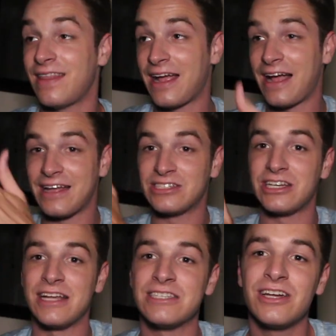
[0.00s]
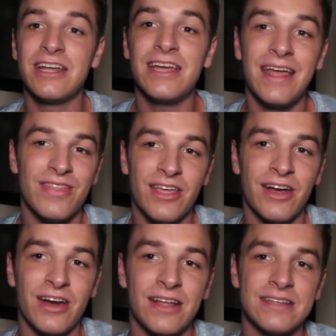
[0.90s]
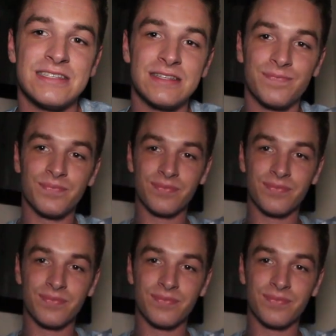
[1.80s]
like, it shines on it, and there it is.